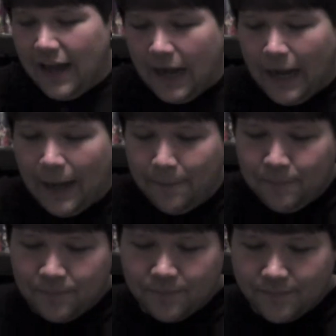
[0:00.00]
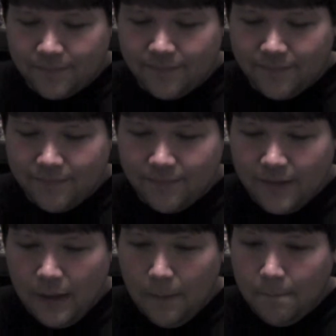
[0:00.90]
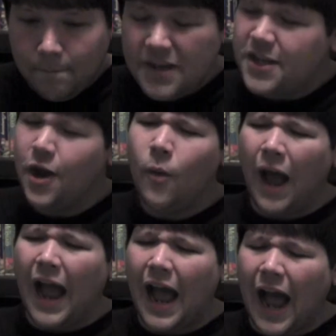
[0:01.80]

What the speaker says: But, you know,